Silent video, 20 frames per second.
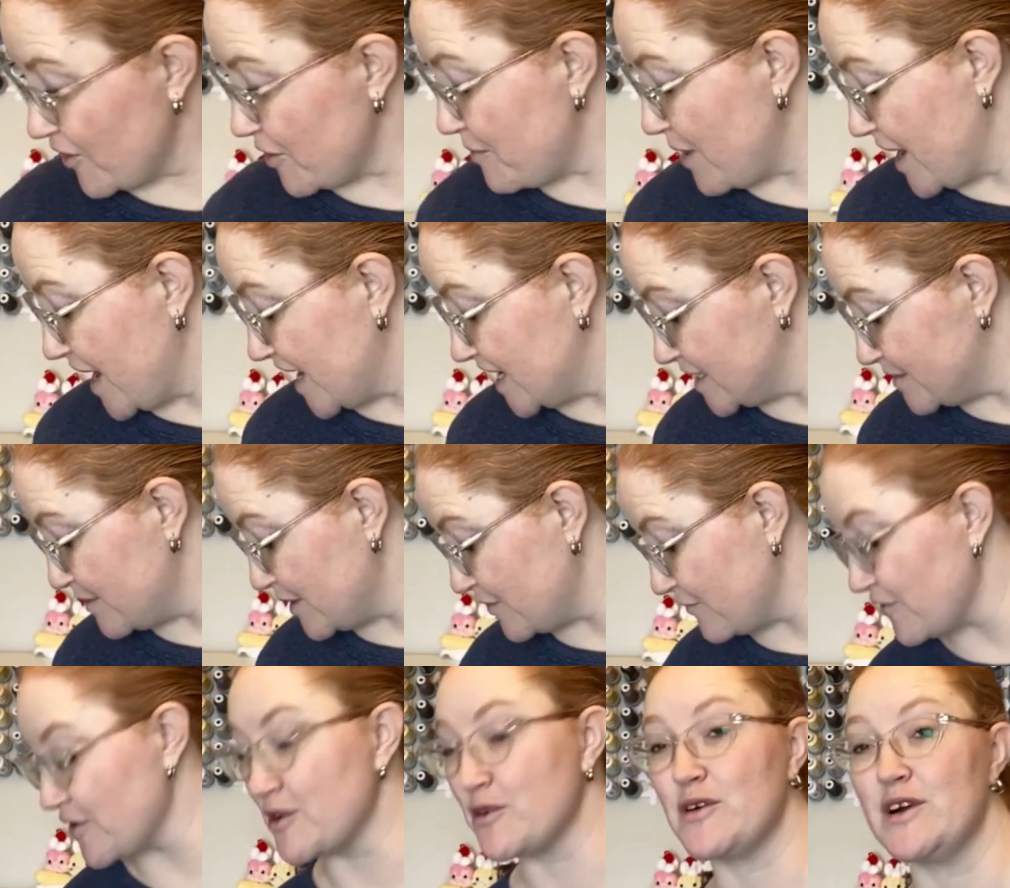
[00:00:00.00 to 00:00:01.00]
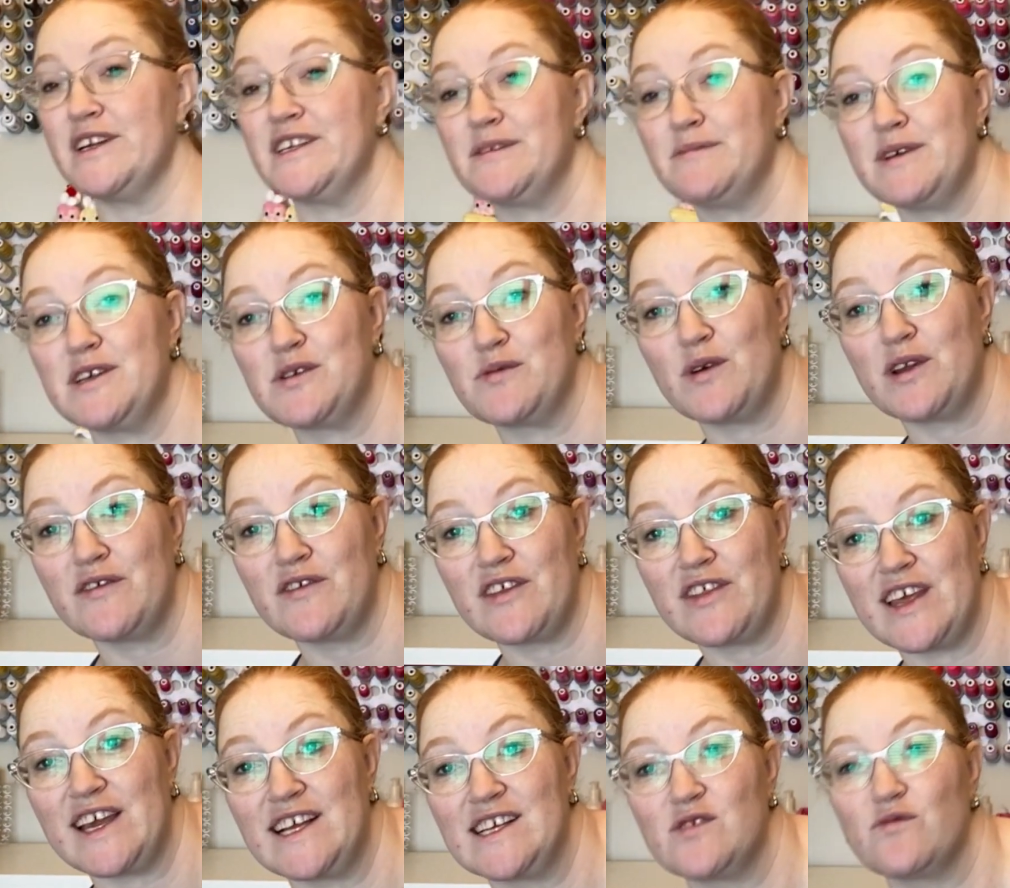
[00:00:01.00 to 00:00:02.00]
for my husband for Christmas, one of the
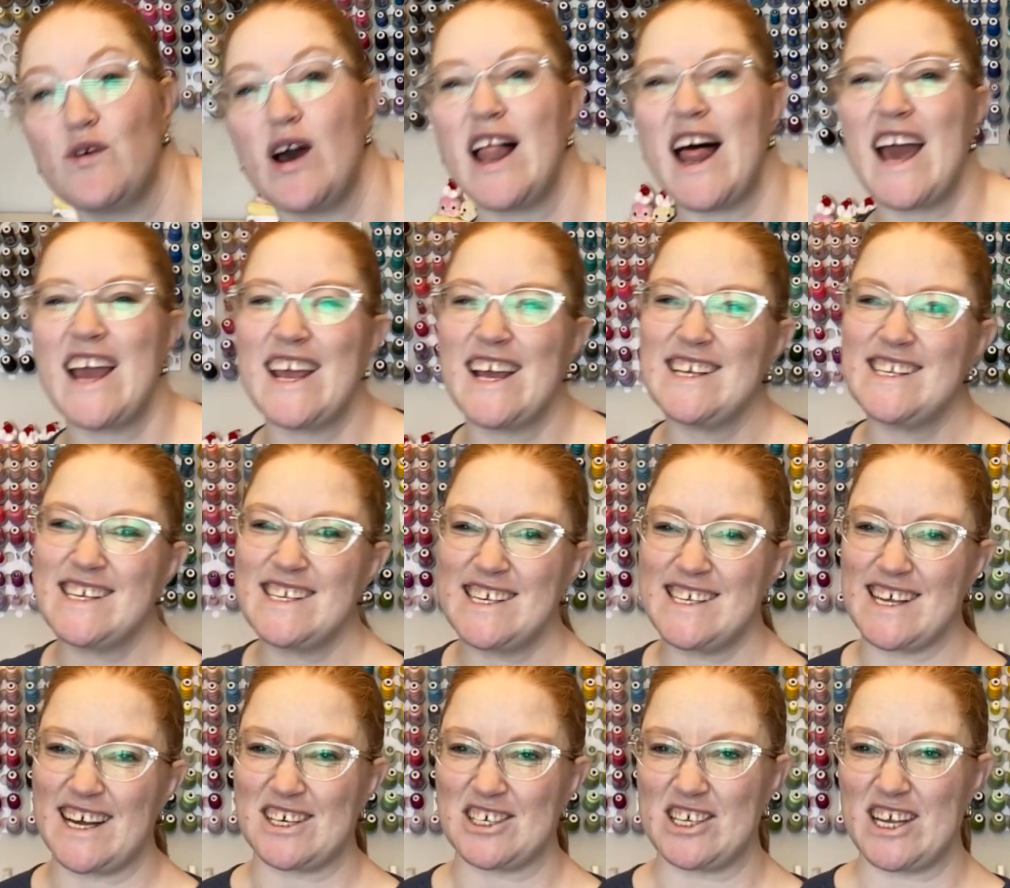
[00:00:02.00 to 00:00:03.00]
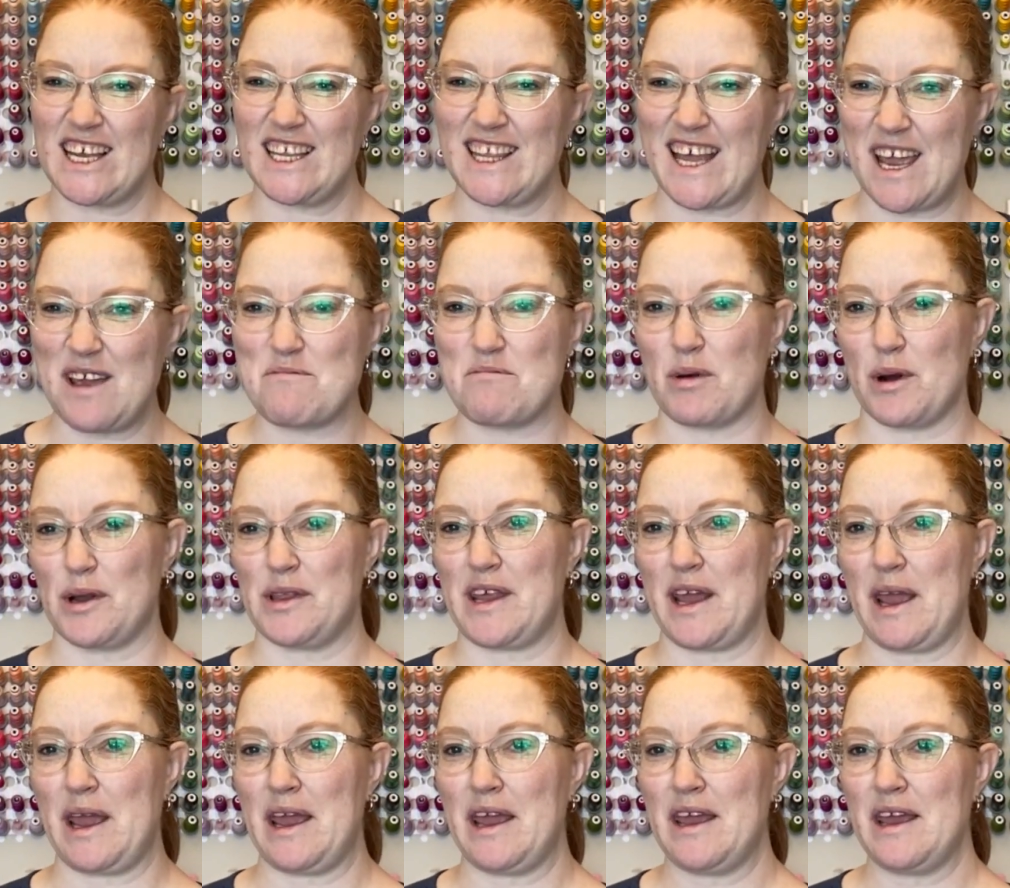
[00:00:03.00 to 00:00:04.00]
things, well, I guess this is actually a late
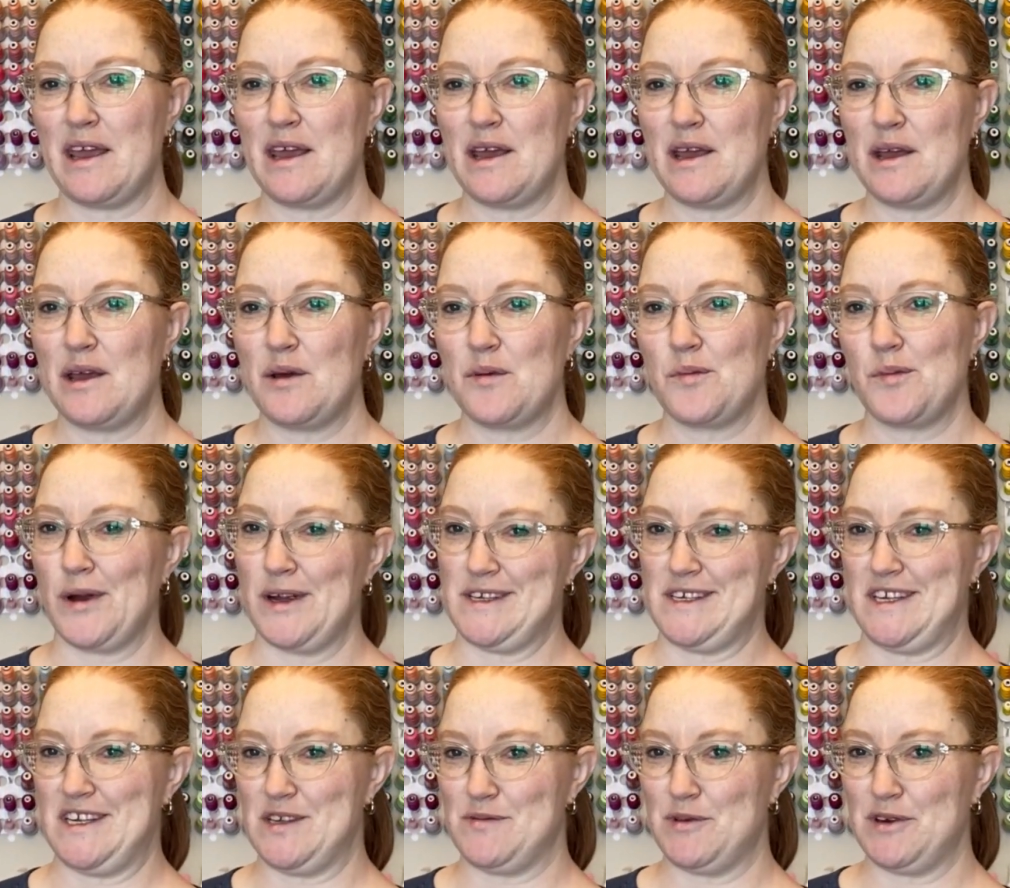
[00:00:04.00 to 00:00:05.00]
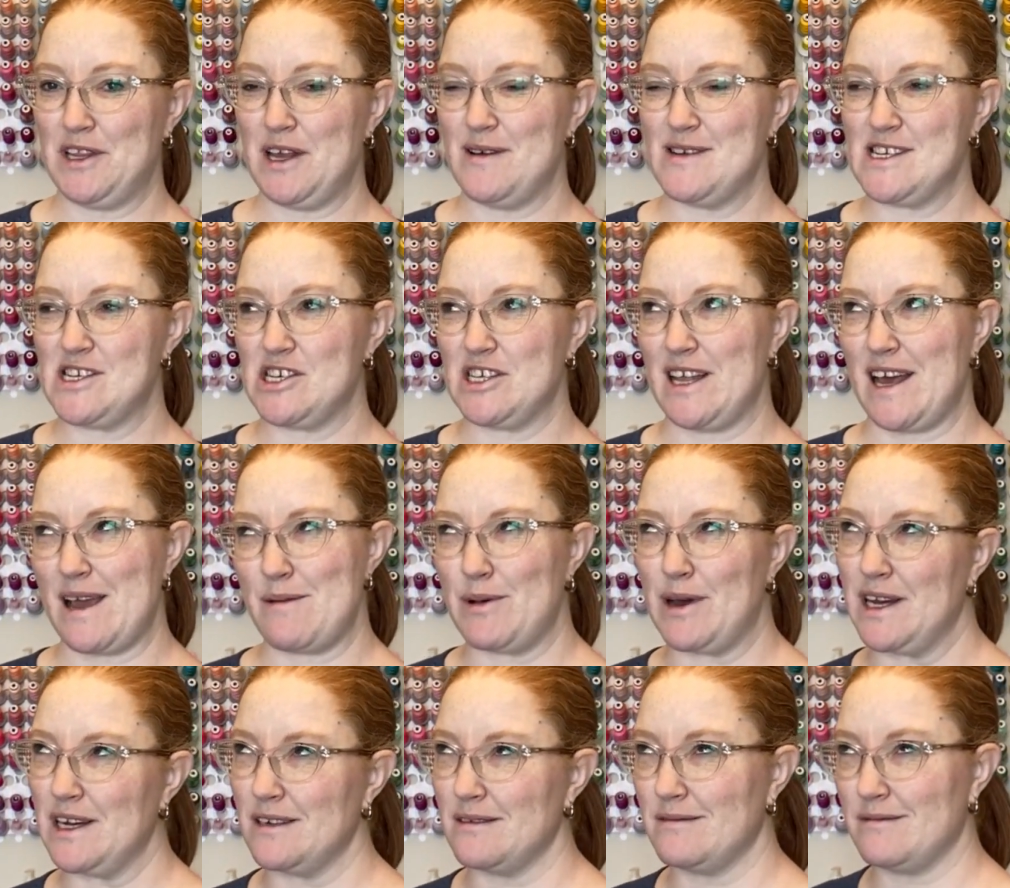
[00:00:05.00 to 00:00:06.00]
birthday present. His birthday was in July,
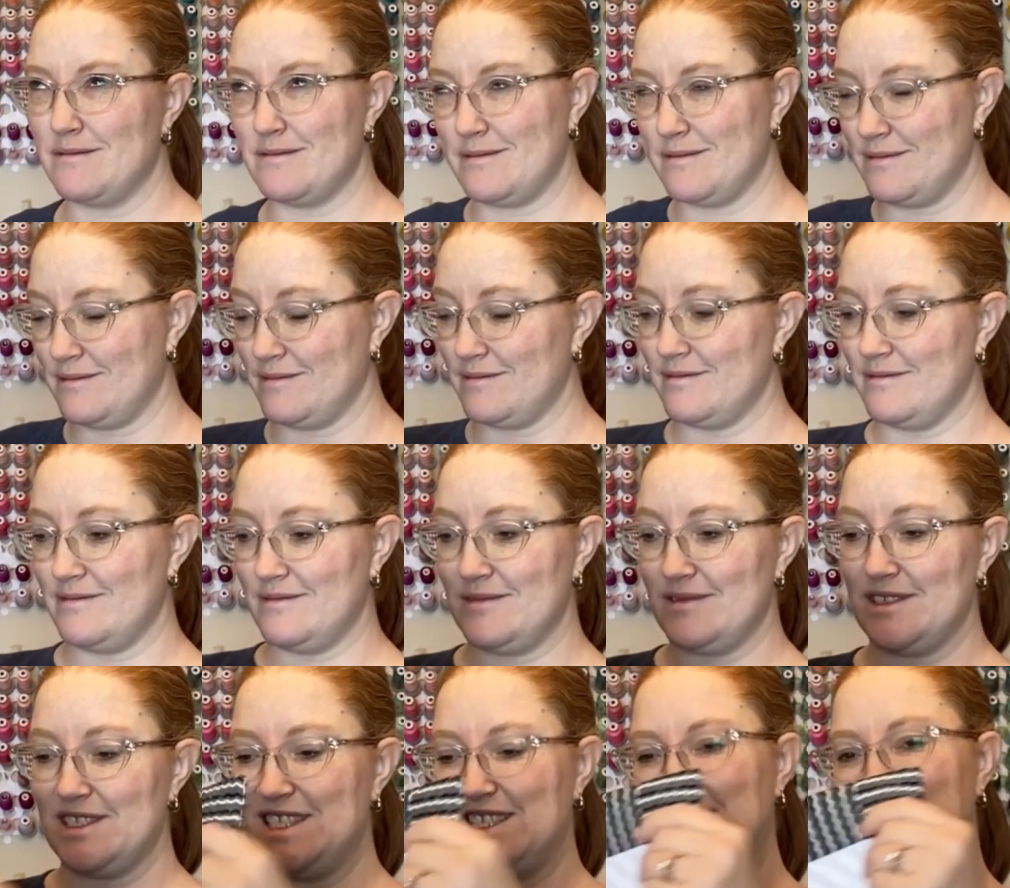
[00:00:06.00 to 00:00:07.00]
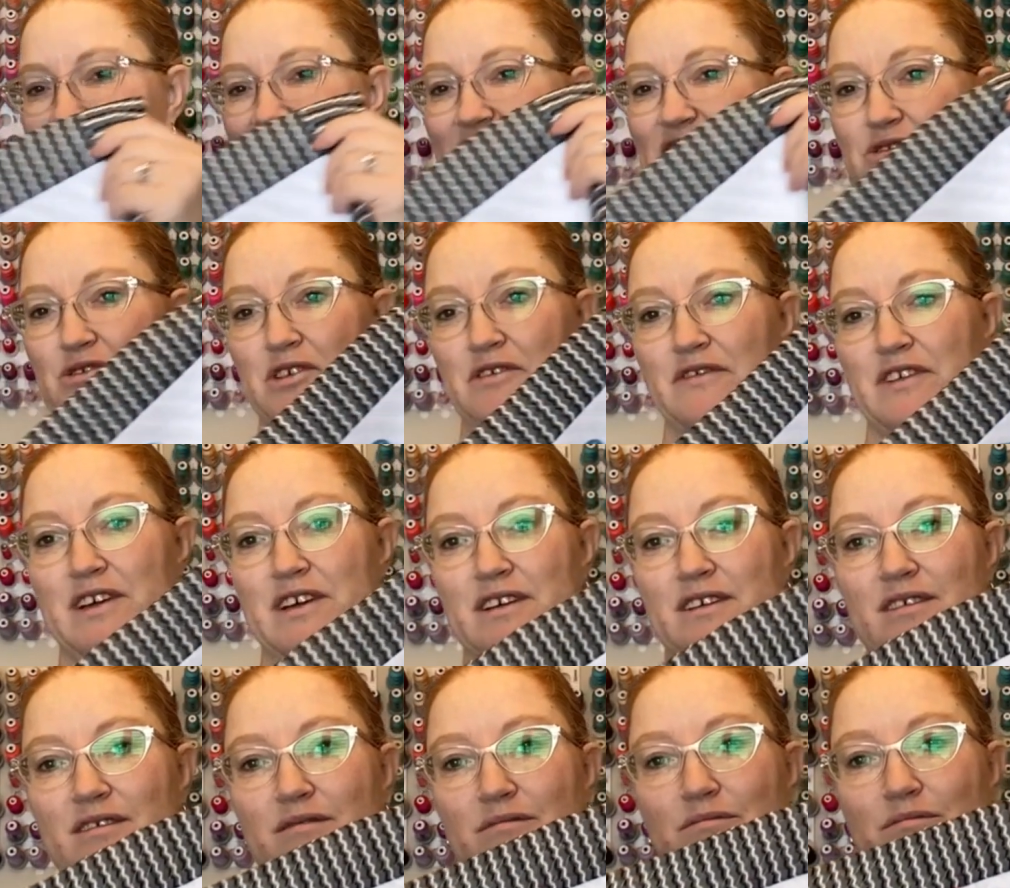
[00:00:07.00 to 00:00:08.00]
but this is sort of
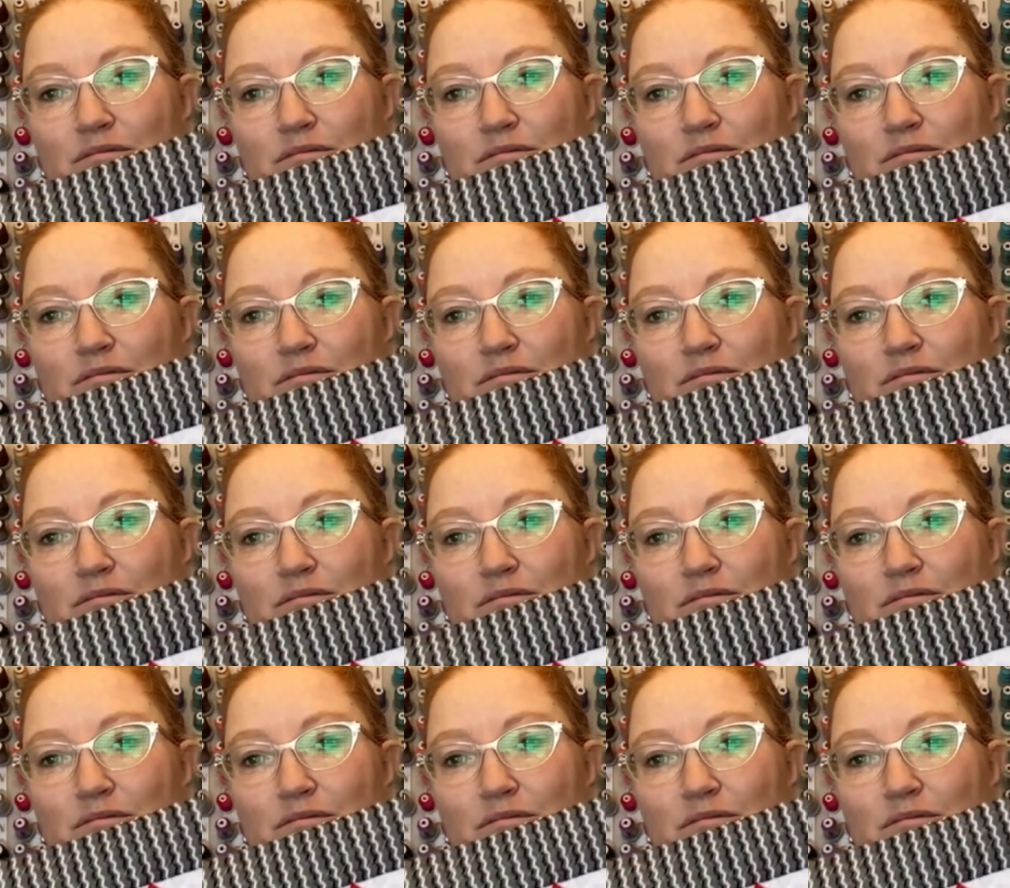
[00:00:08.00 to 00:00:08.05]
a